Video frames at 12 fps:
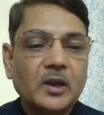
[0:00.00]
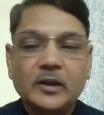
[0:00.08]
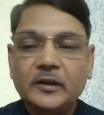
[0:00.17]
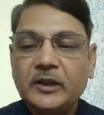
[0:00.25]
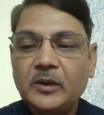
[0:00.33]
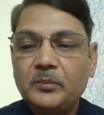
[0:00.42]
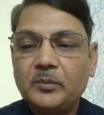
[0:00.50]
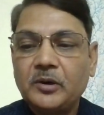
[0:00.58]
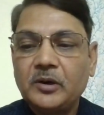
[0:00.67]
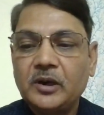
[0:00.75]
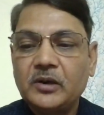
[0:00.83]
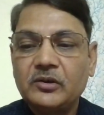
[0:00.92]
then
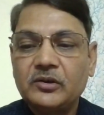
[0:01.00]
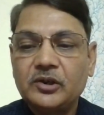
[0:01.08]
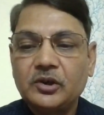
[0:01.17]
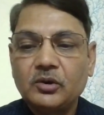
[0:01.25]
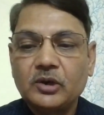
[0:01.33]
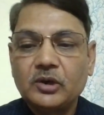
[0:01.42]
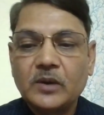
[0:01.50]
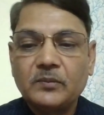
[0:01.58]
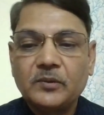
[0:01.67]
predict genotype